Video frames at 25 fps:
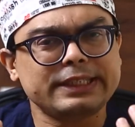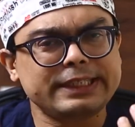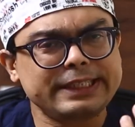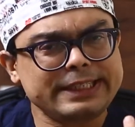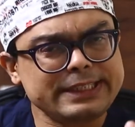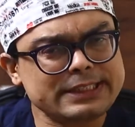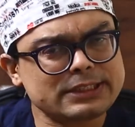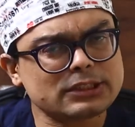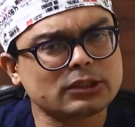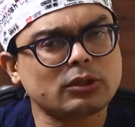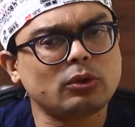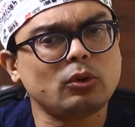
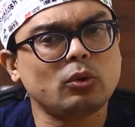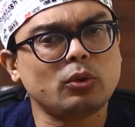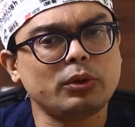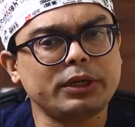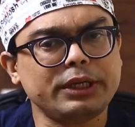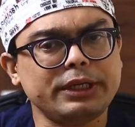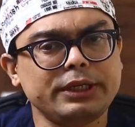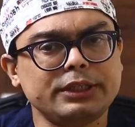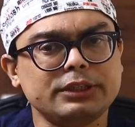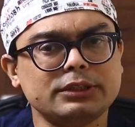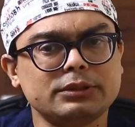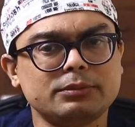is
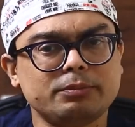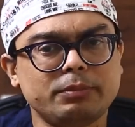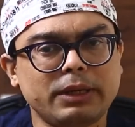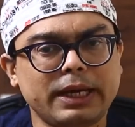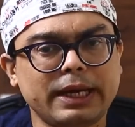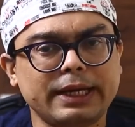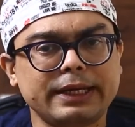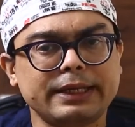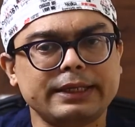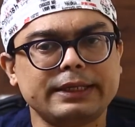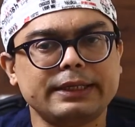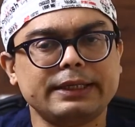chlorine is
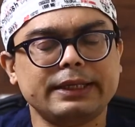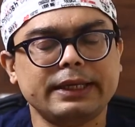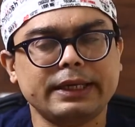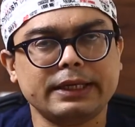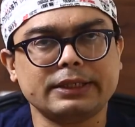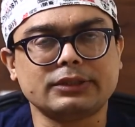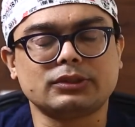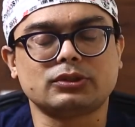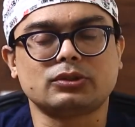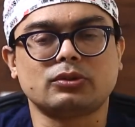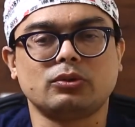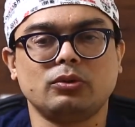bad?
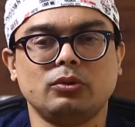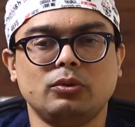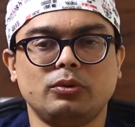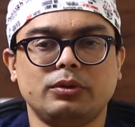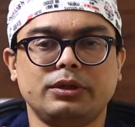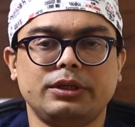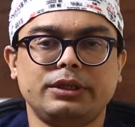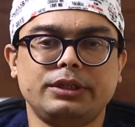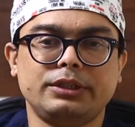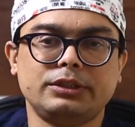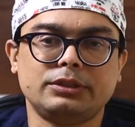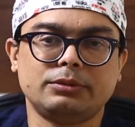Yes,
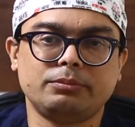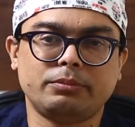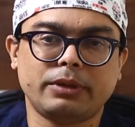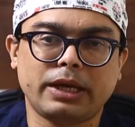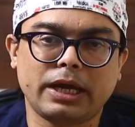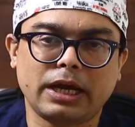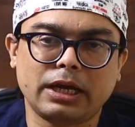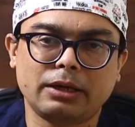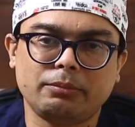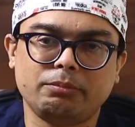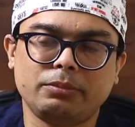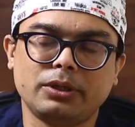chlorine is
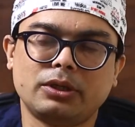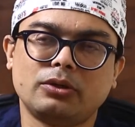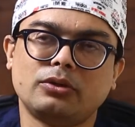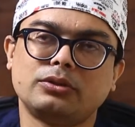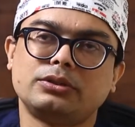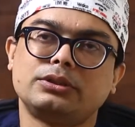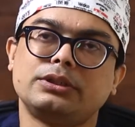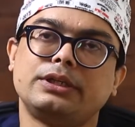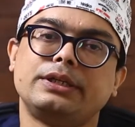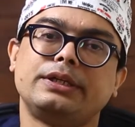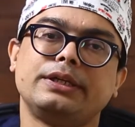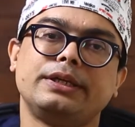bad
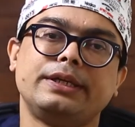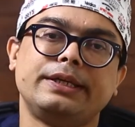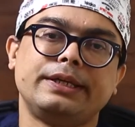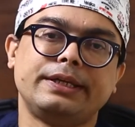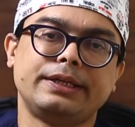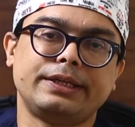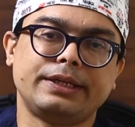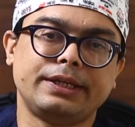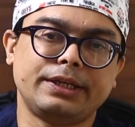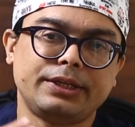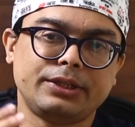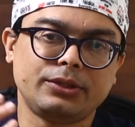because it
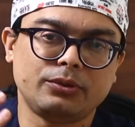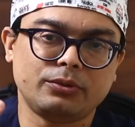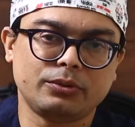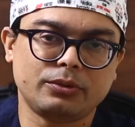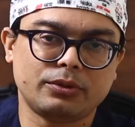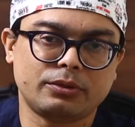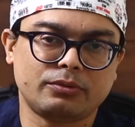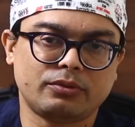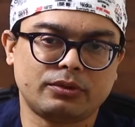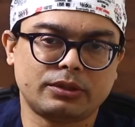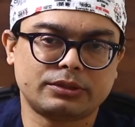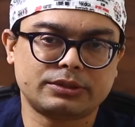irritates
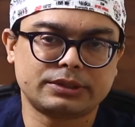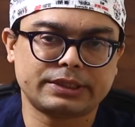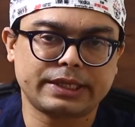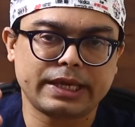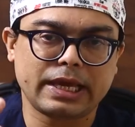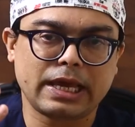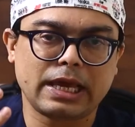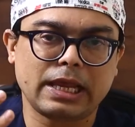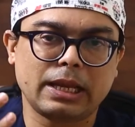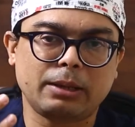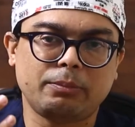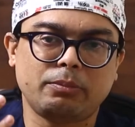your
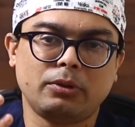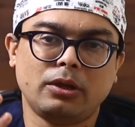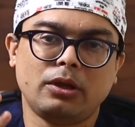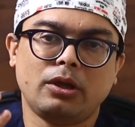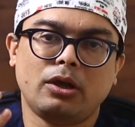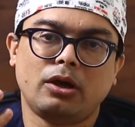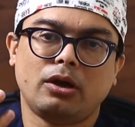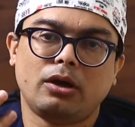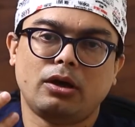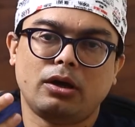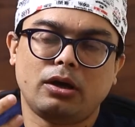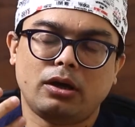scalp,
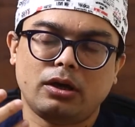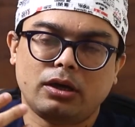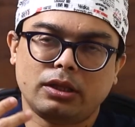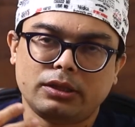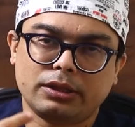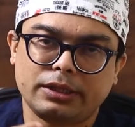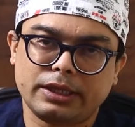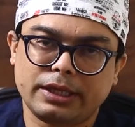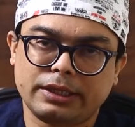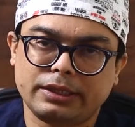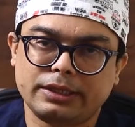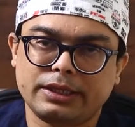
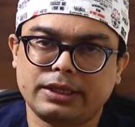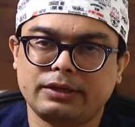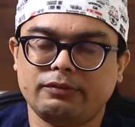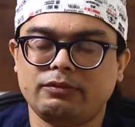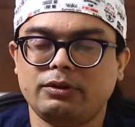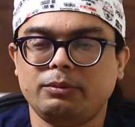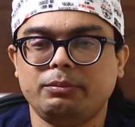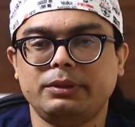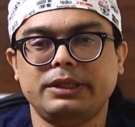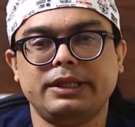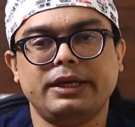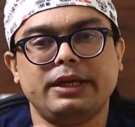then there
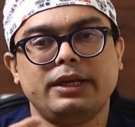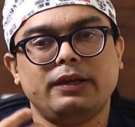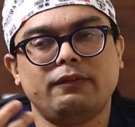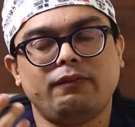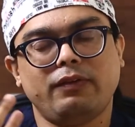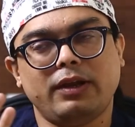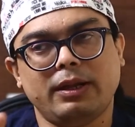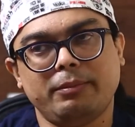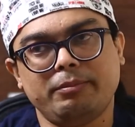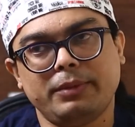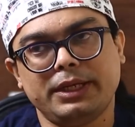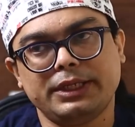will be the
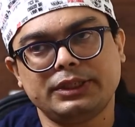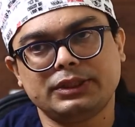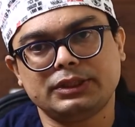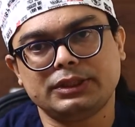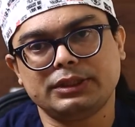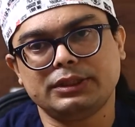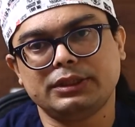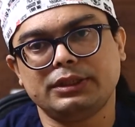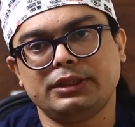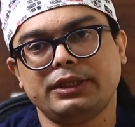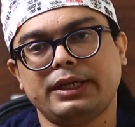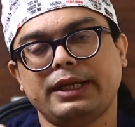
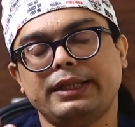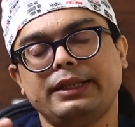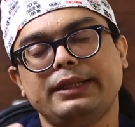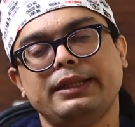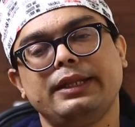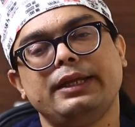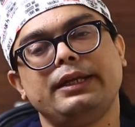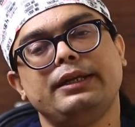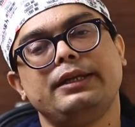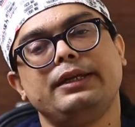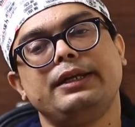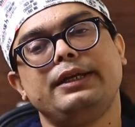inflammation
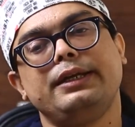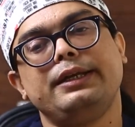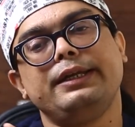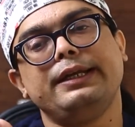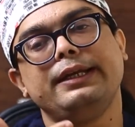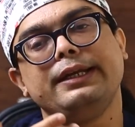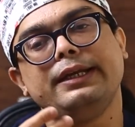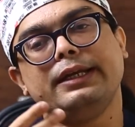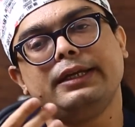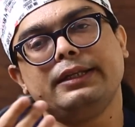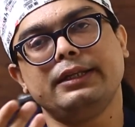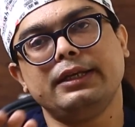and then it
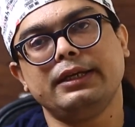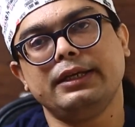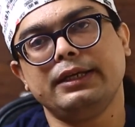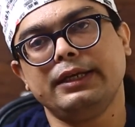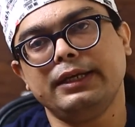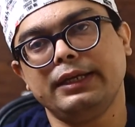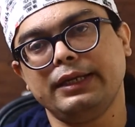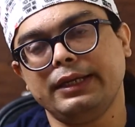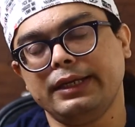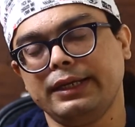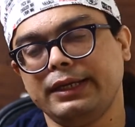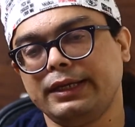delay the
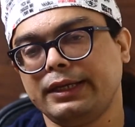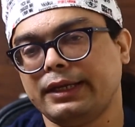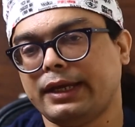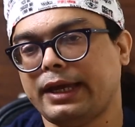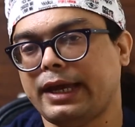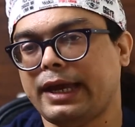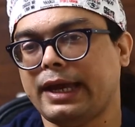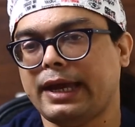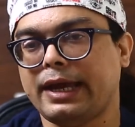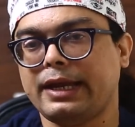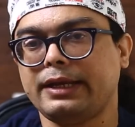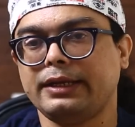healing
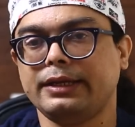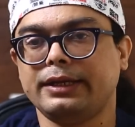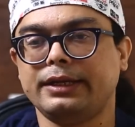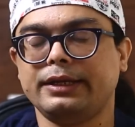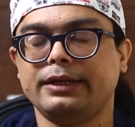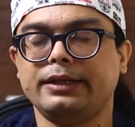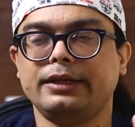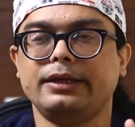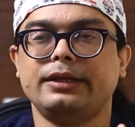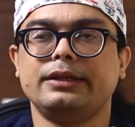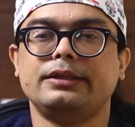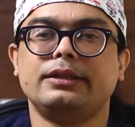and
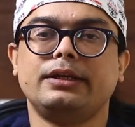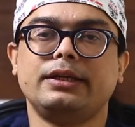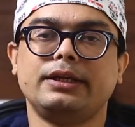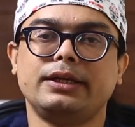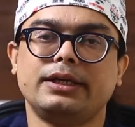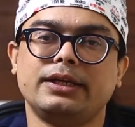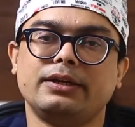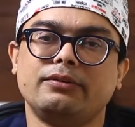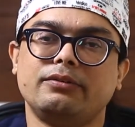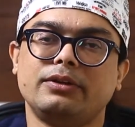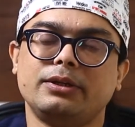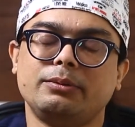it delay the
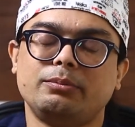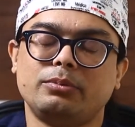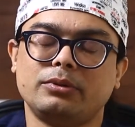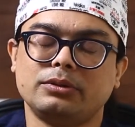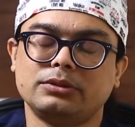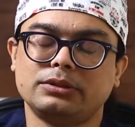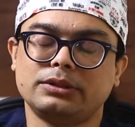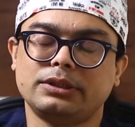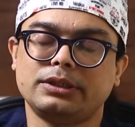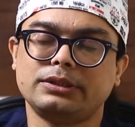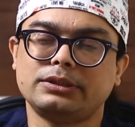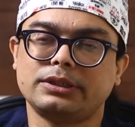recovery
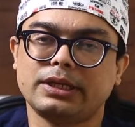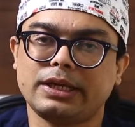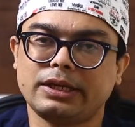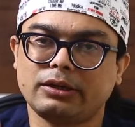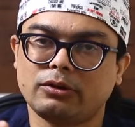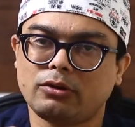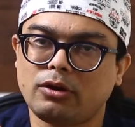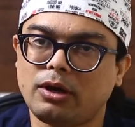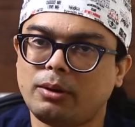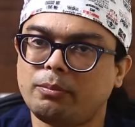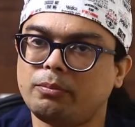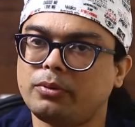process
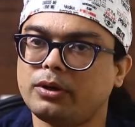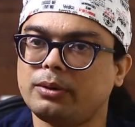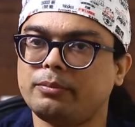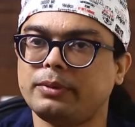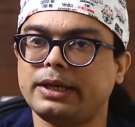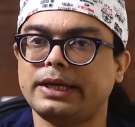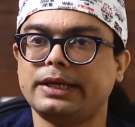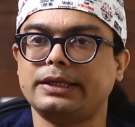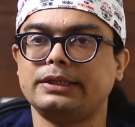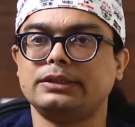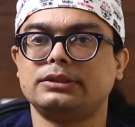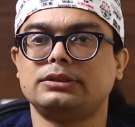and
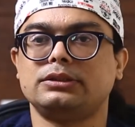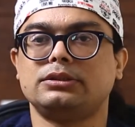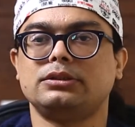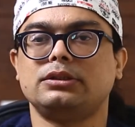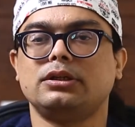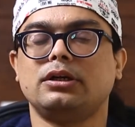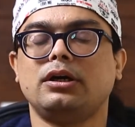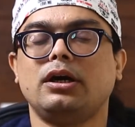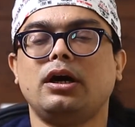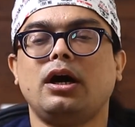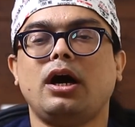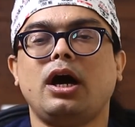compromise
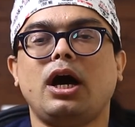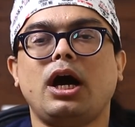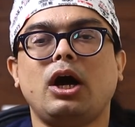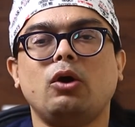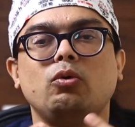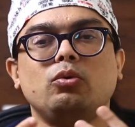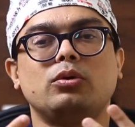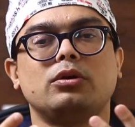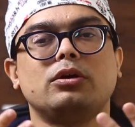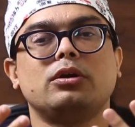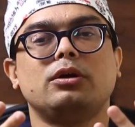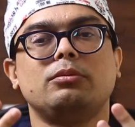the
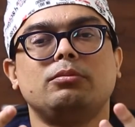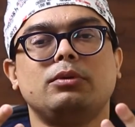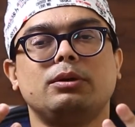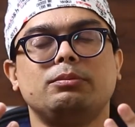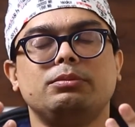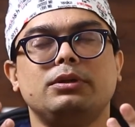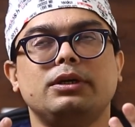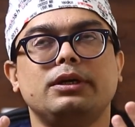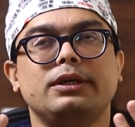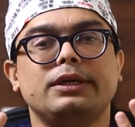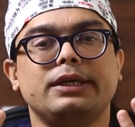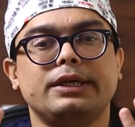outcome
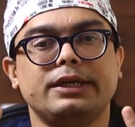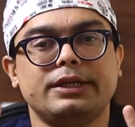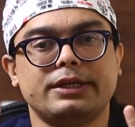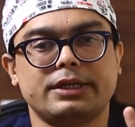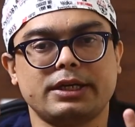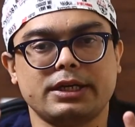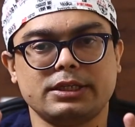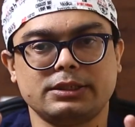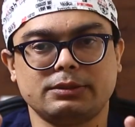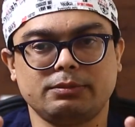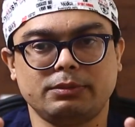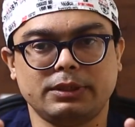of the hair
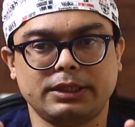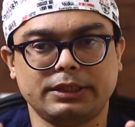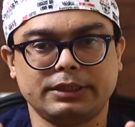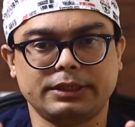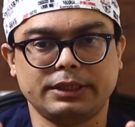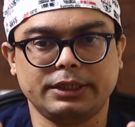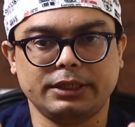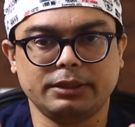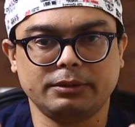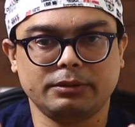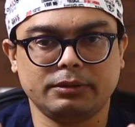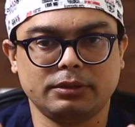
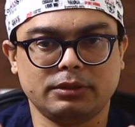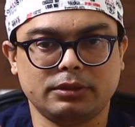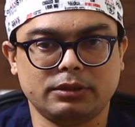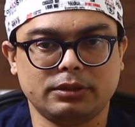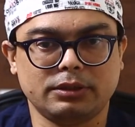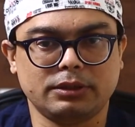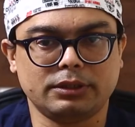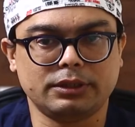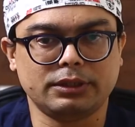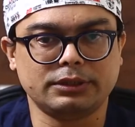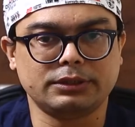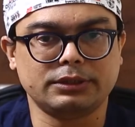transplanted
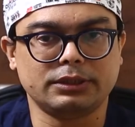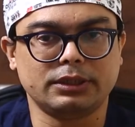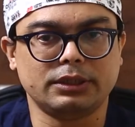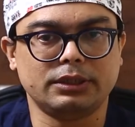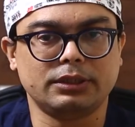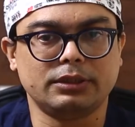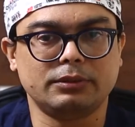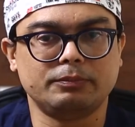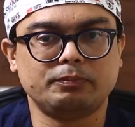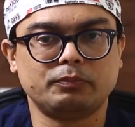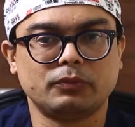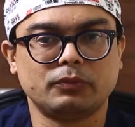result.